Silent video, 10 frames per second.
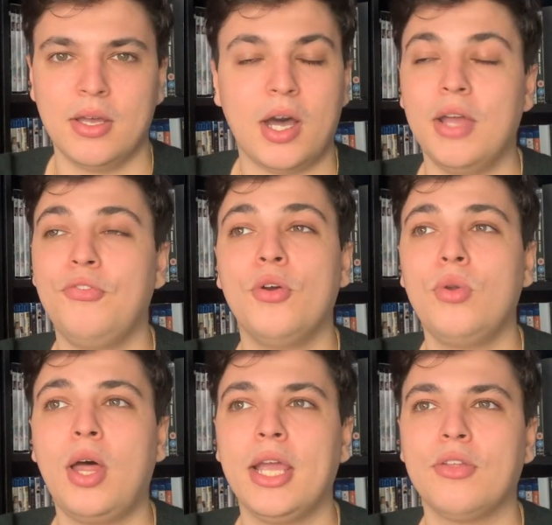I feel
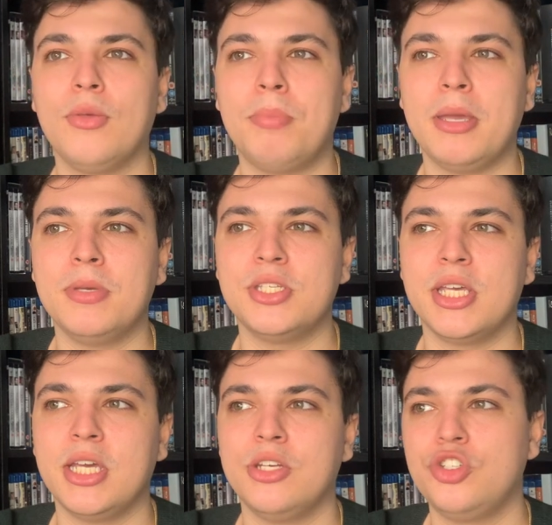like the
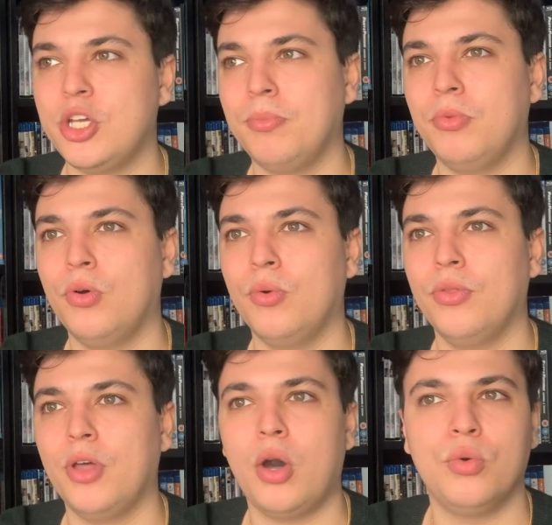BBC, Chibnall,
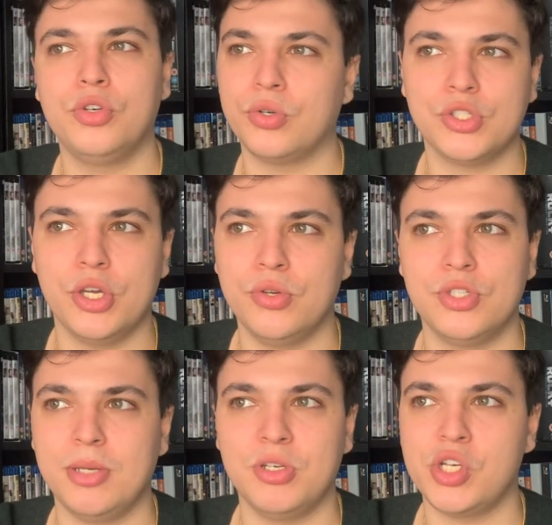and the whole Doctor Who
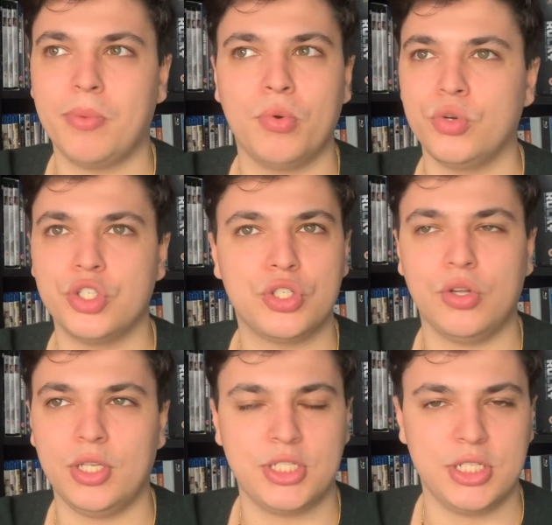team in general were just
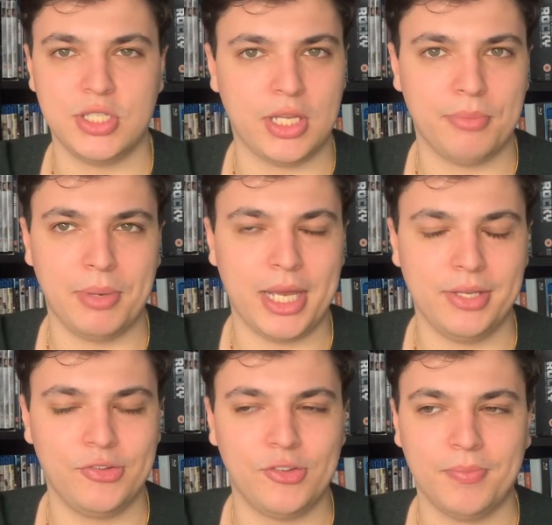not listening to the
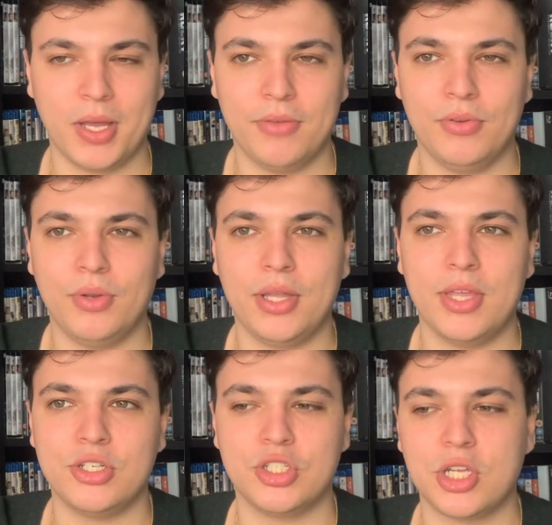complaints. I feel like
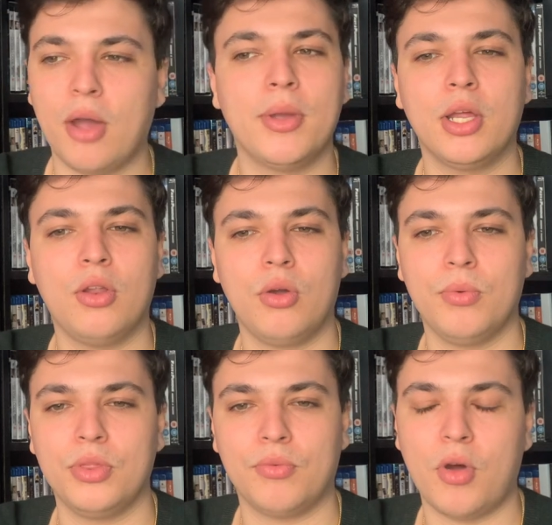they're just going along
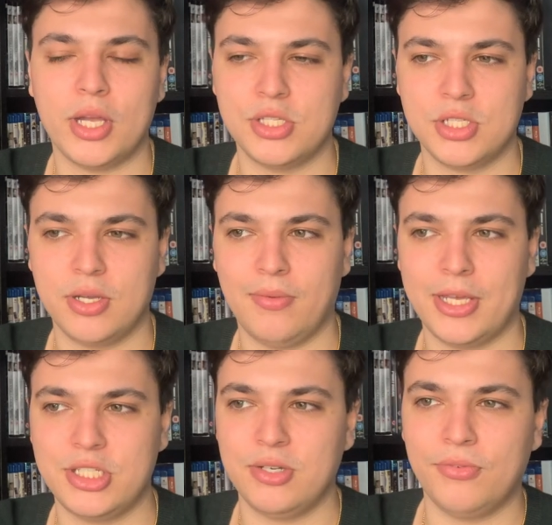with the ride still.
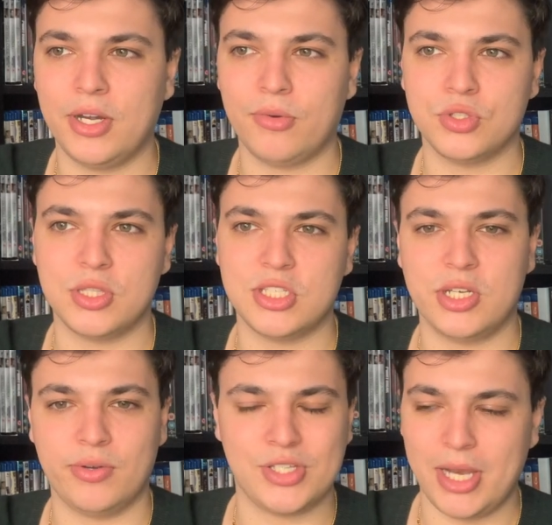They still think they're on the
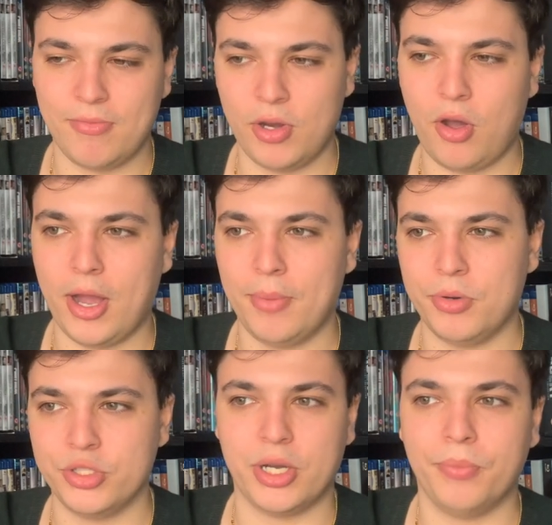Series 11 hype,
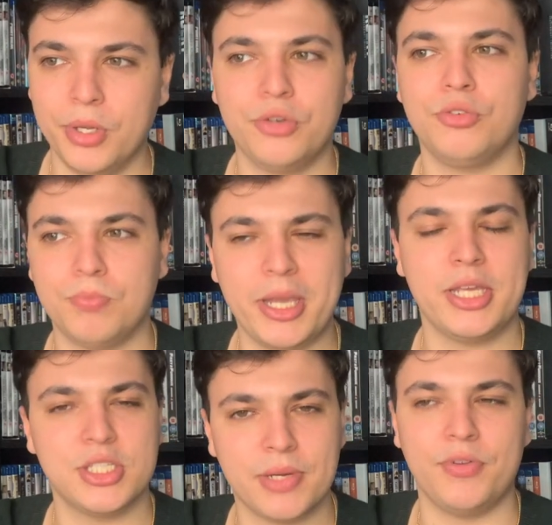where it's like, we're
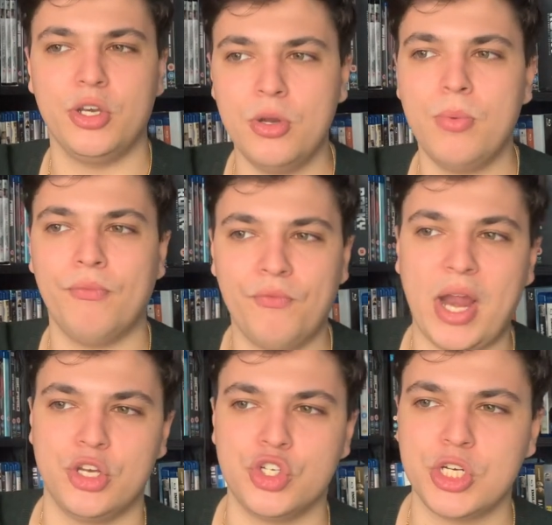making something new and
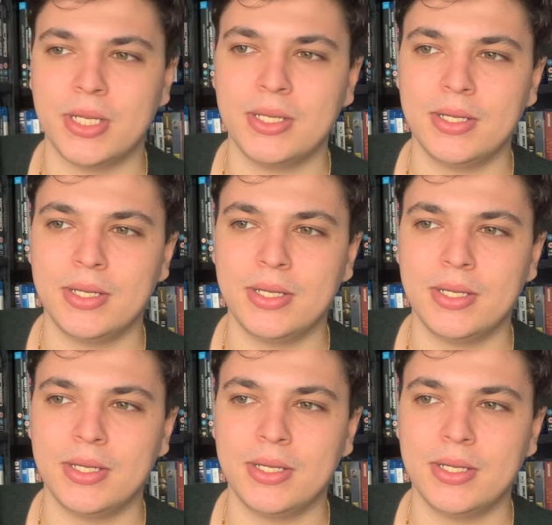fresh.